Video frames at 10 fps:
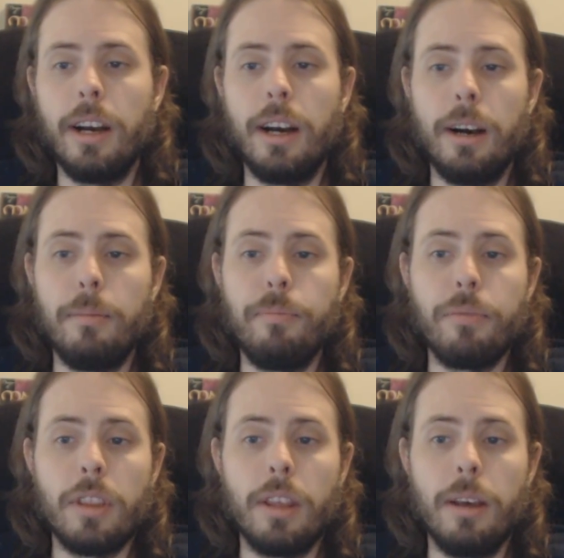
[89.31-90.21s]

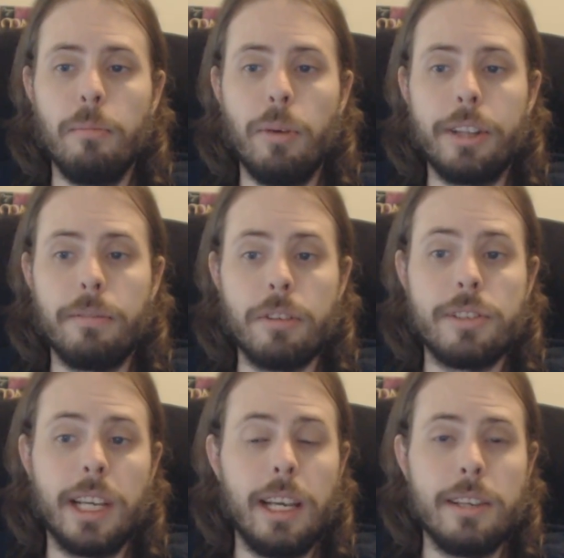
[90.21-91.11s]
But the
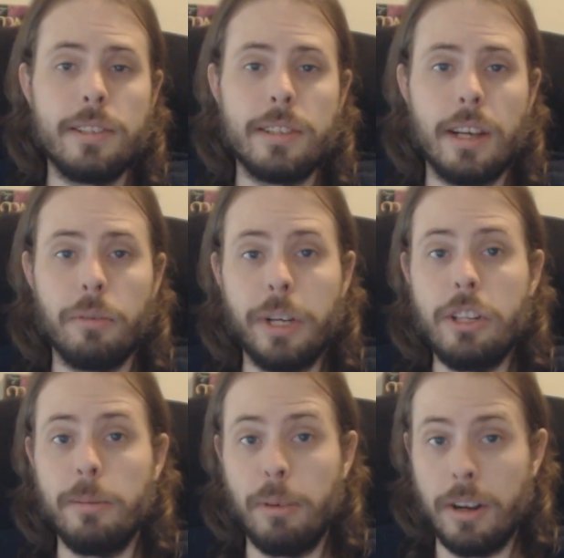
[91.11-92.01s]
first thing is
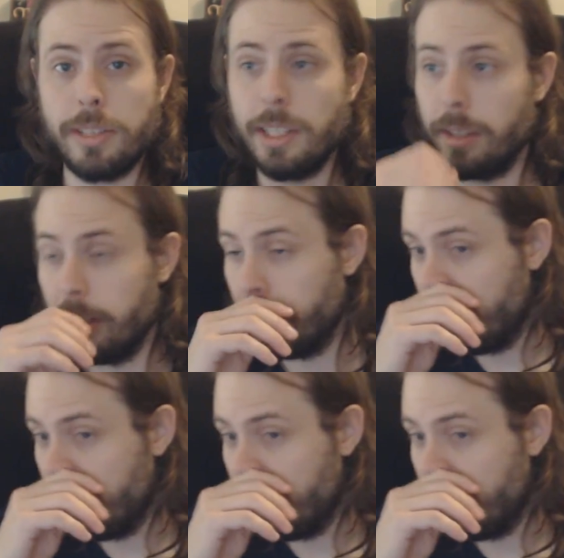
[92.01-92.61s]
region parsing.